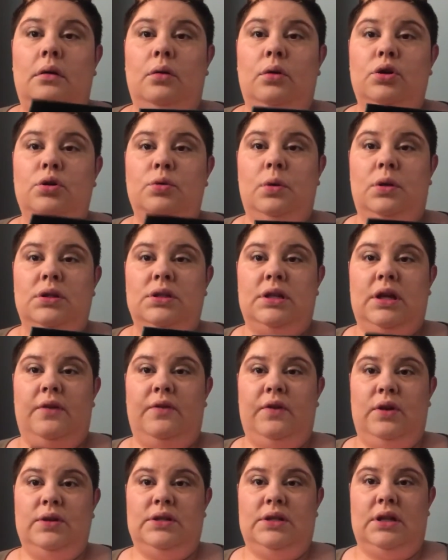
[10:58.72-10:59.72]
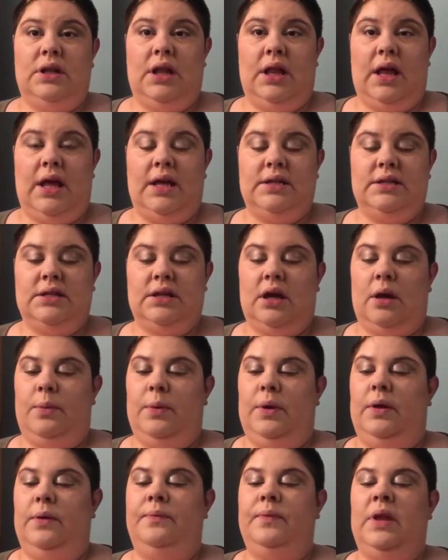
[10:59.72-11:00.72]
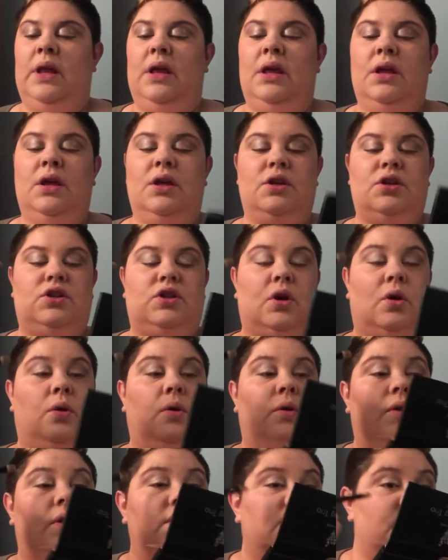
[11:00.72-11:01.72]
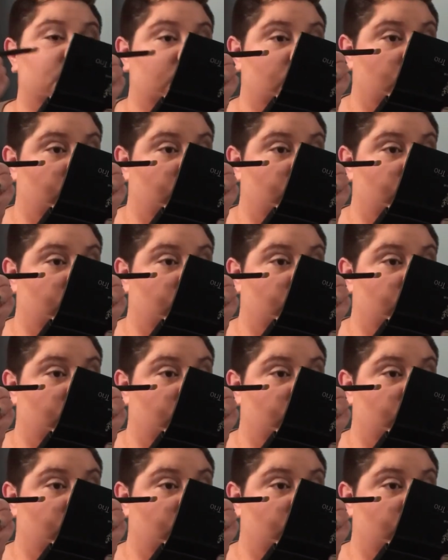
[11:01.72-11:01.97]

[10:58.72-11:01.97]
which ones I've used in the last couple. So this is a